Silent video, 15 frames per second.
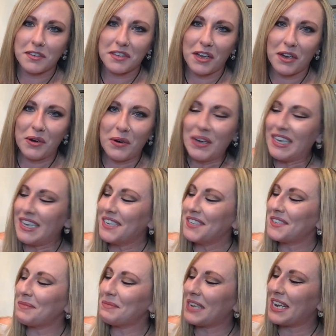So
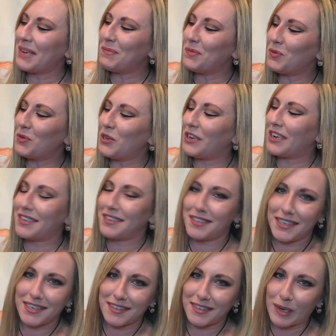sometimes when you guys
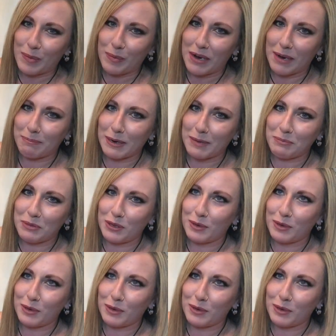see a sale pop up,